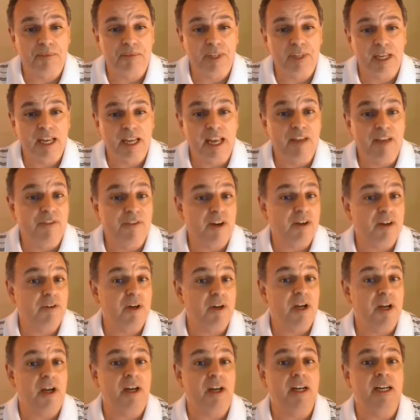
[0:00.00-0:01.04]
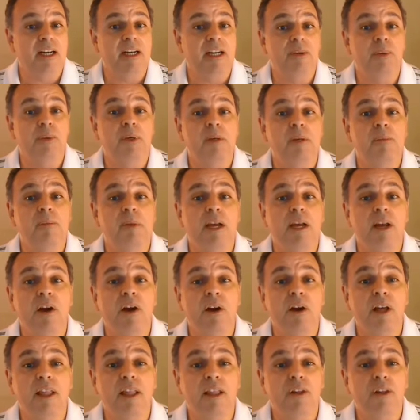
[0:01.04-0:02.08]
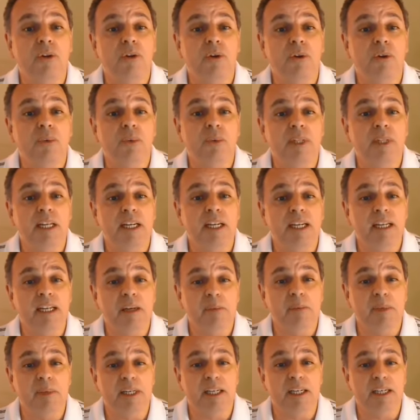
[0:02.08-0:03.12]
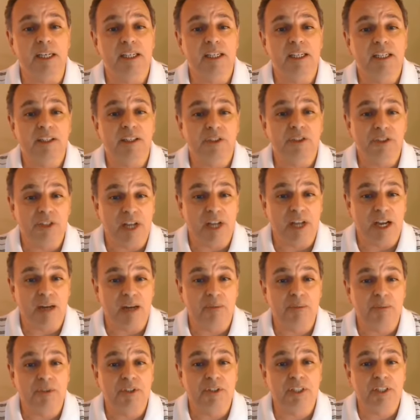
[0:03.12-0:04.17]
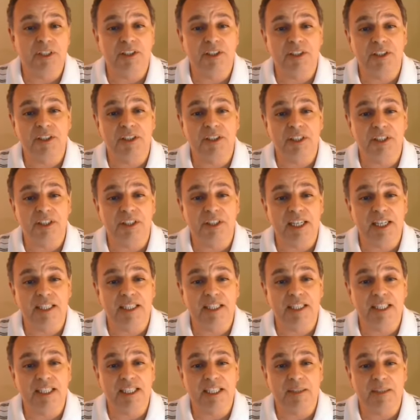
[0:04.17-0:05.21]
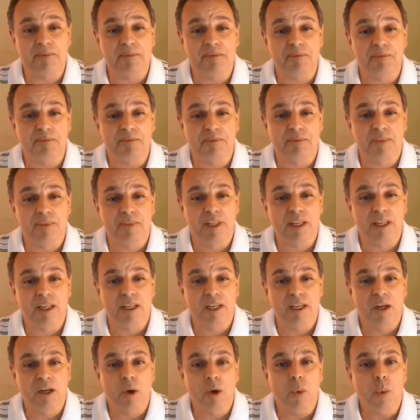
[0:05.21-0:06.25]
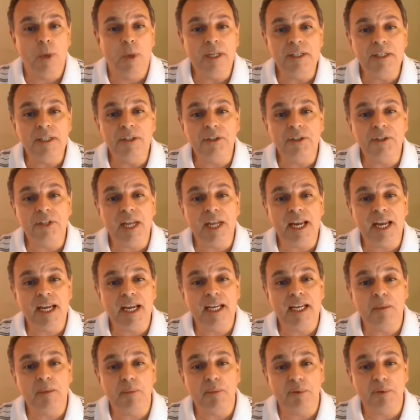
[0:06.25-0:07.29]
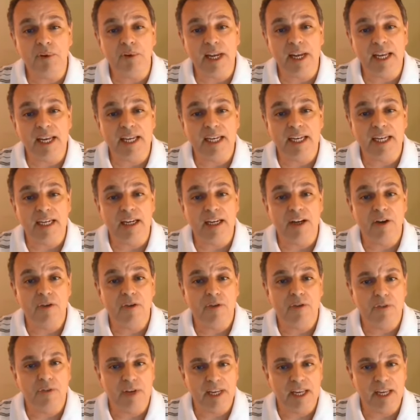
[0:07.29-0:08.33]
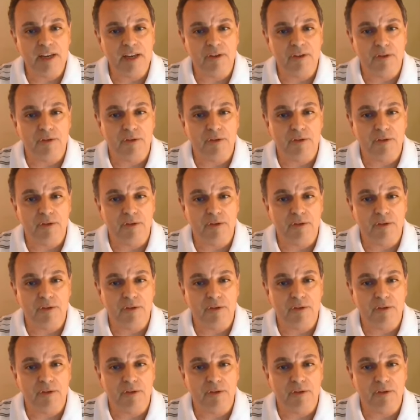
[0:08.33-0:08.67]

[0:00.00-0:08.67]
If I regard iniquity in my heart, the Lord will not hear me. Psalm 66:18. When ye stand praying, forgive.